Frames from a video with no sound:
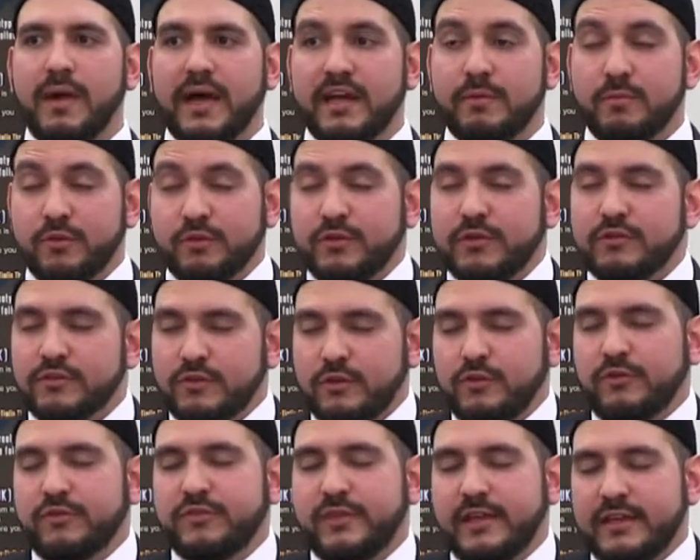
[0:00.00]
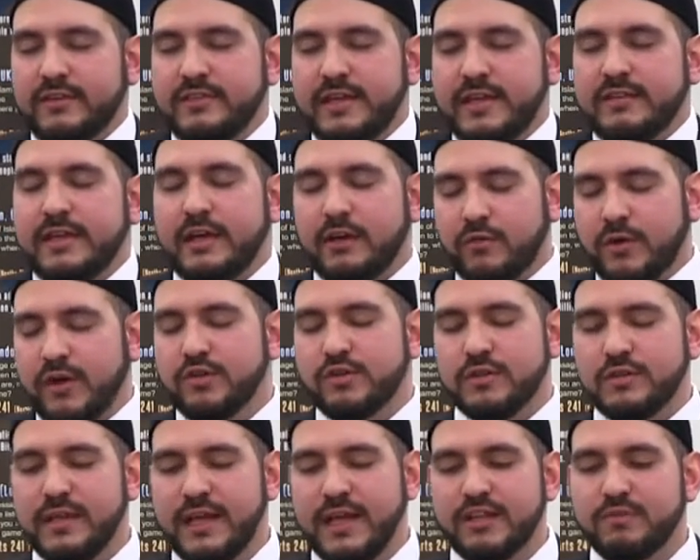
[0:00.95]
animals can, they seek their
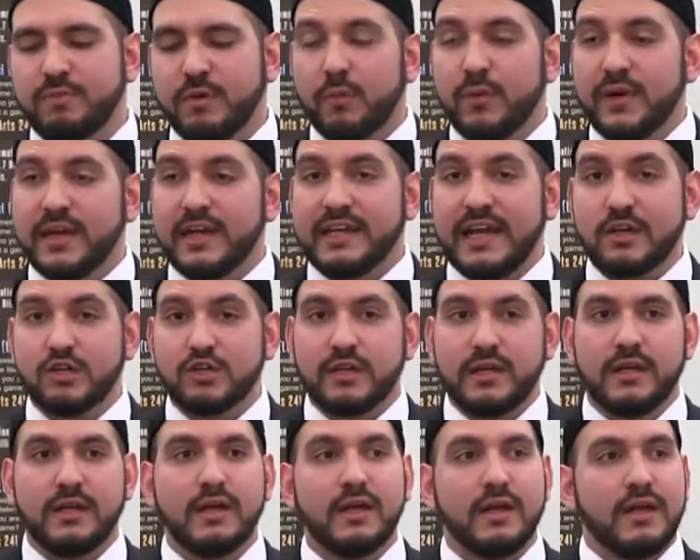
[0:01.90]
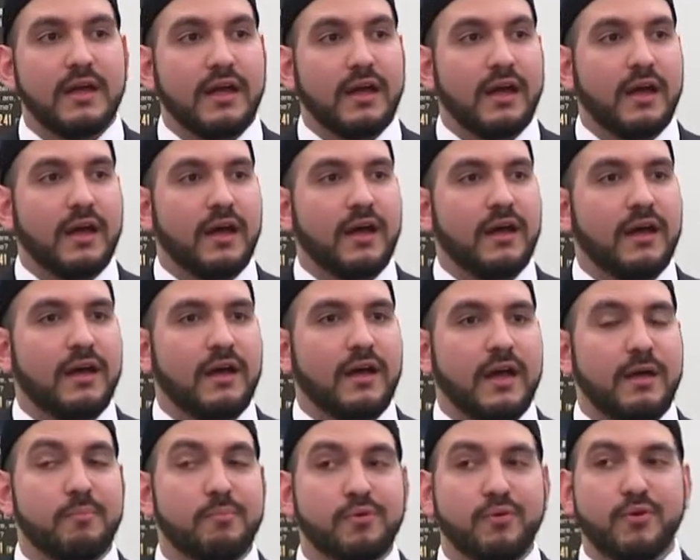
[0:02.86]
creature needs, but we can actually
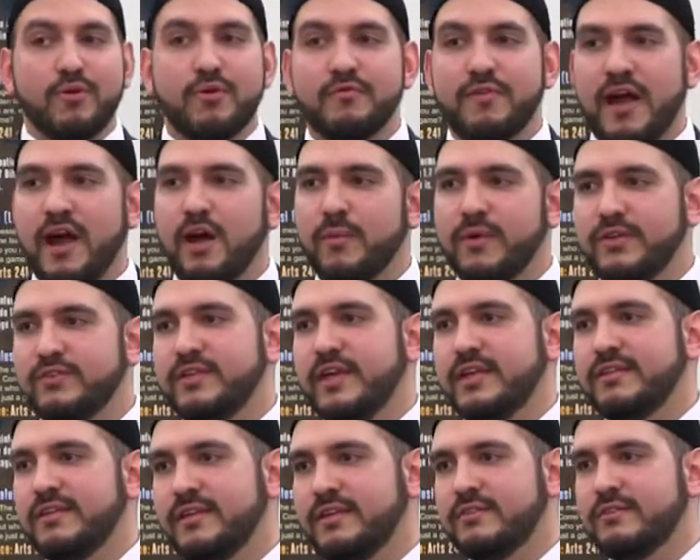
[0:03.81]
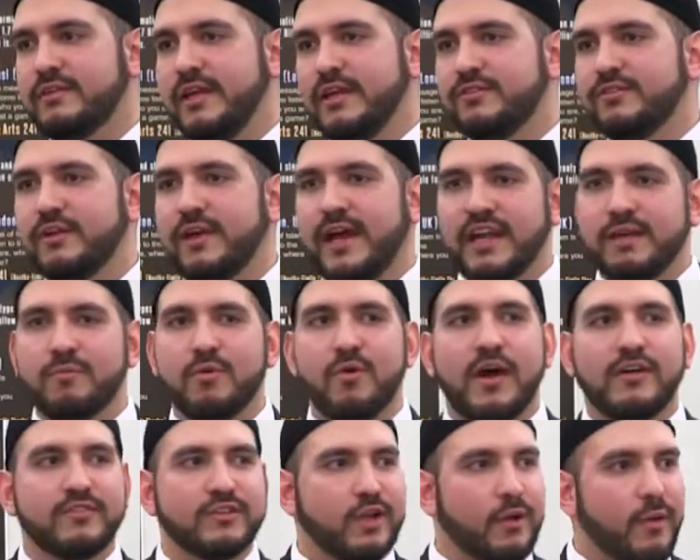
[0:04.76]
improve how we seek these needs. An animal
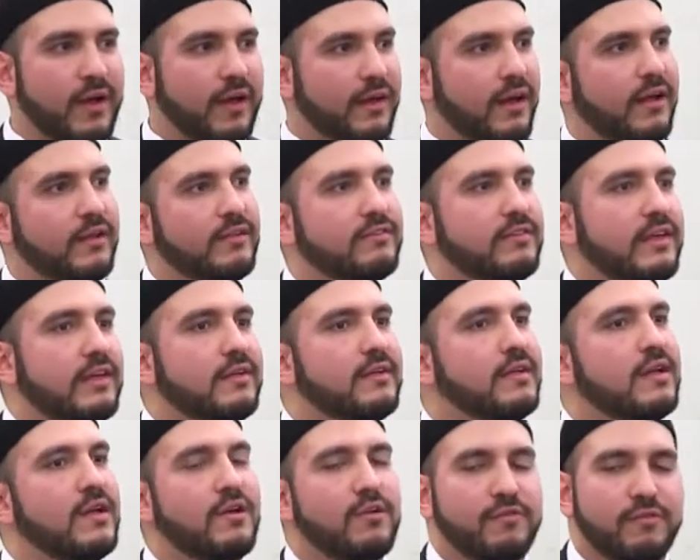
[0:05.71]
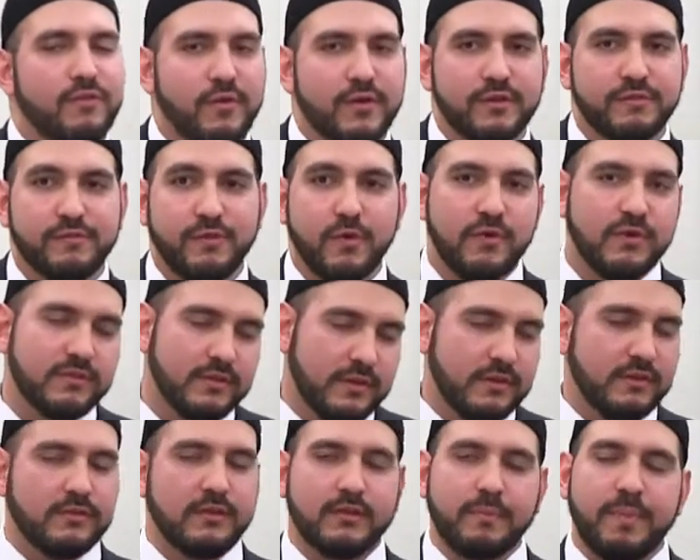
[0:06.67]
has to go out hunting for its food,
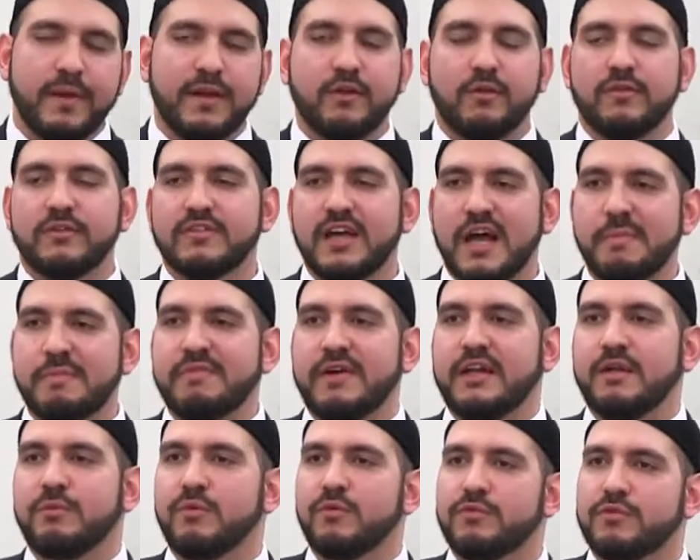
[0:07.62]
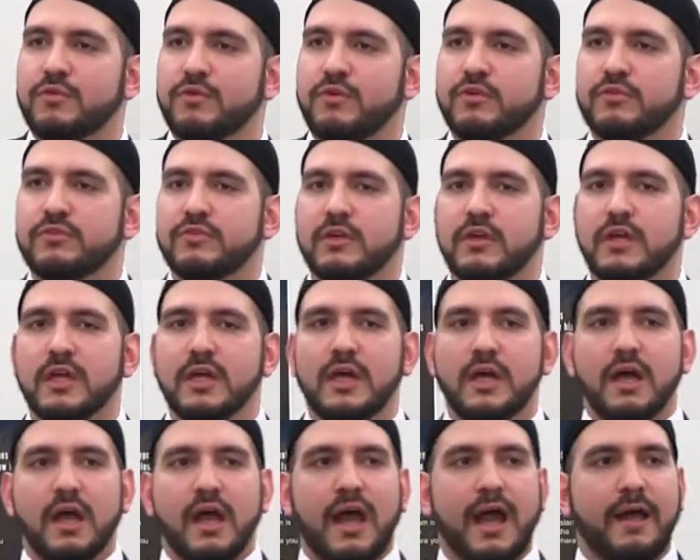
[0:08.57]
depending on the type of animal, of course.
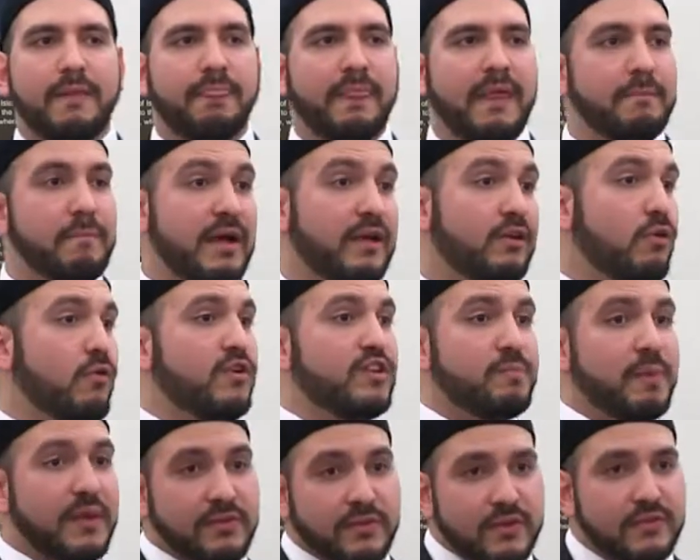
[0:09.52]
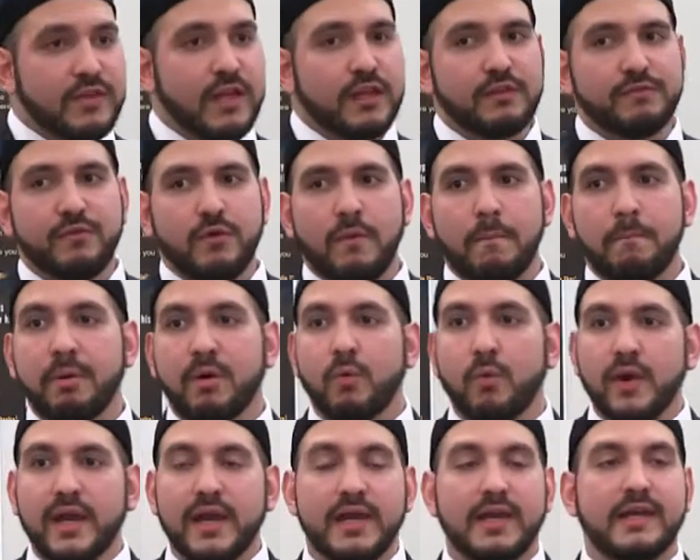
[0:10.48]
And it might not always be successful, but
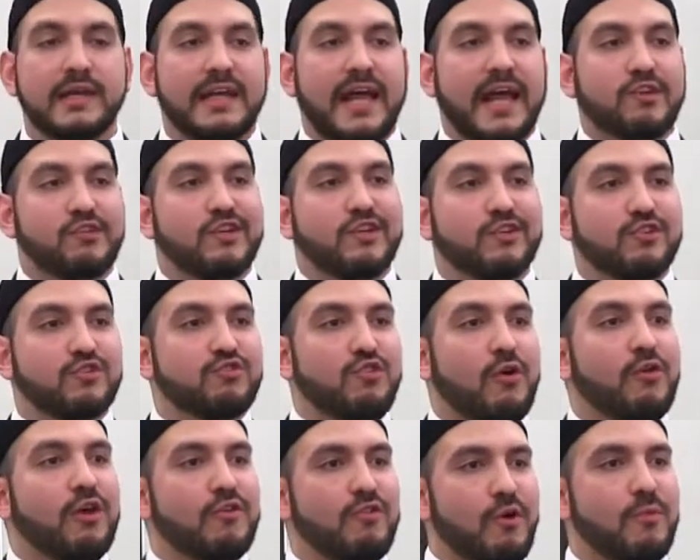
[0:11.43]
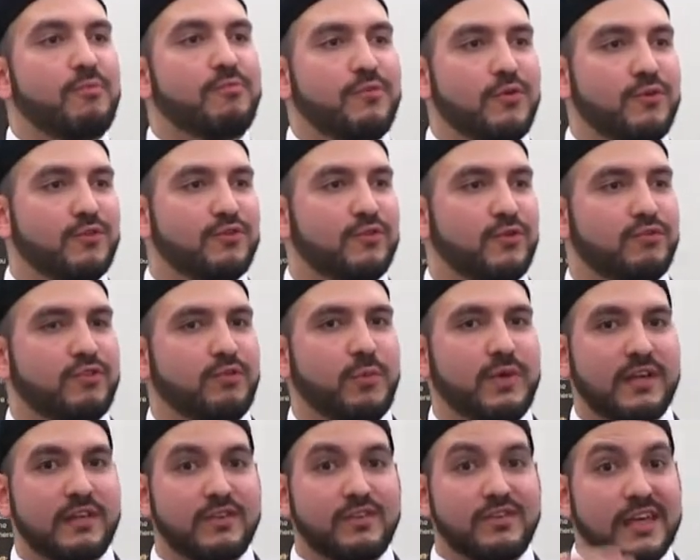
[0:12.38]
we can actually control our own food sources.
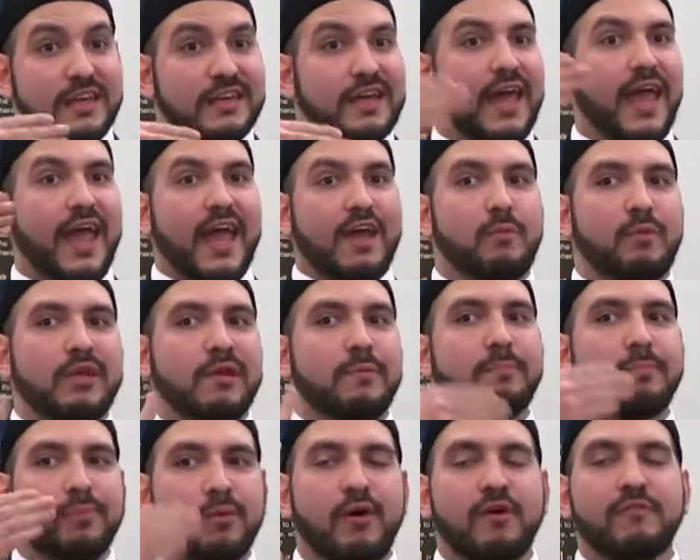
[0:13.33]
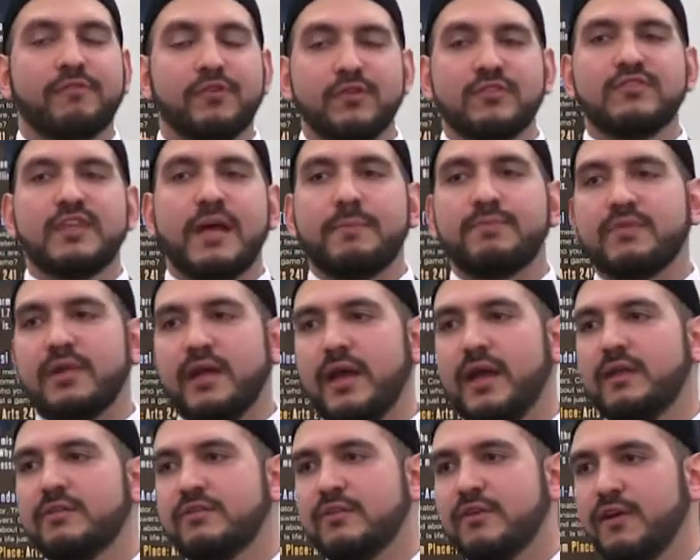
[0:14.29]
We can think ahead. We can plot a few steps
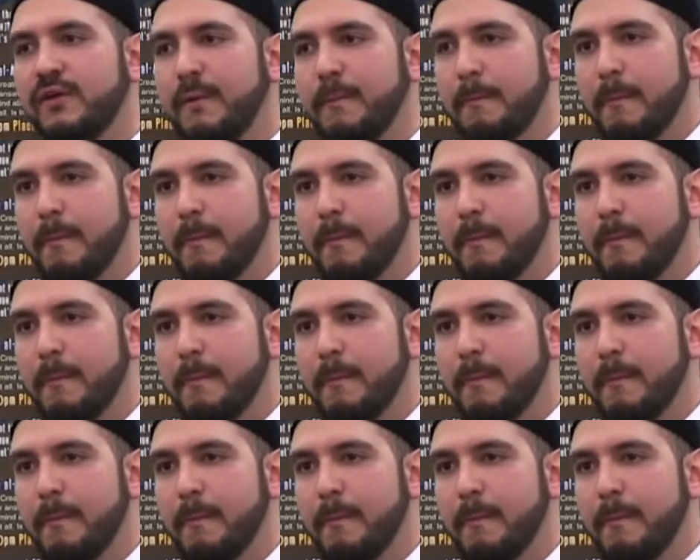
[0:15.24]
ahead.